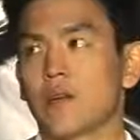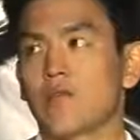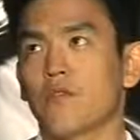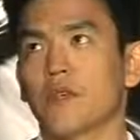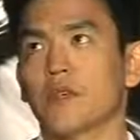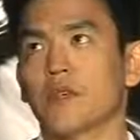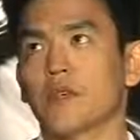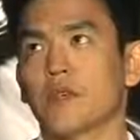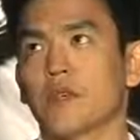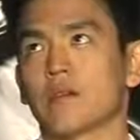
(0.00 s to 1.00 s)
feel
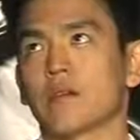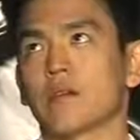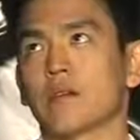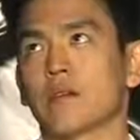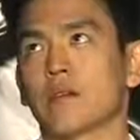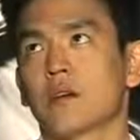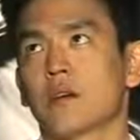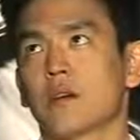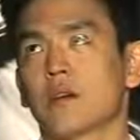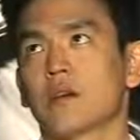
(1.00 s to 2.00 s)
that gives
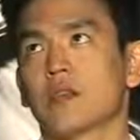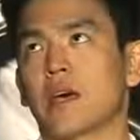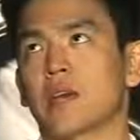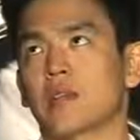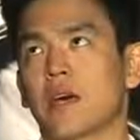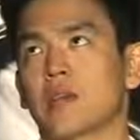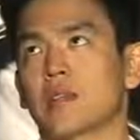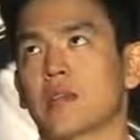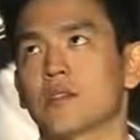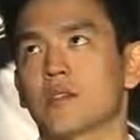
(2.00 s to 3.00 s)
that
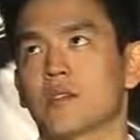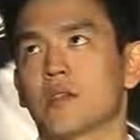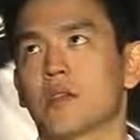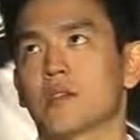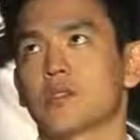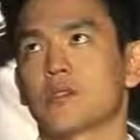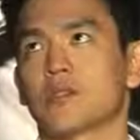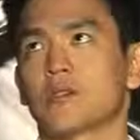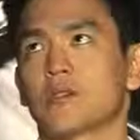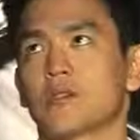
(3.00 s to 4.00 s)
attention to the
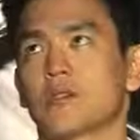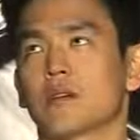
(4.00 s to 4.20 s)
relationships